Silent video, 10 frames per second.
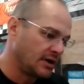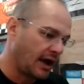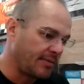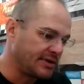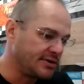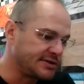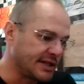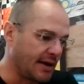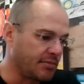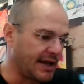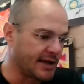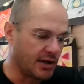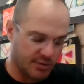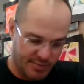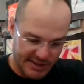I've been using that black
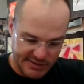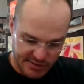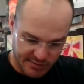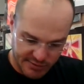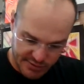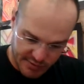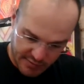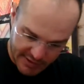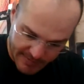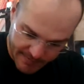colored pencil to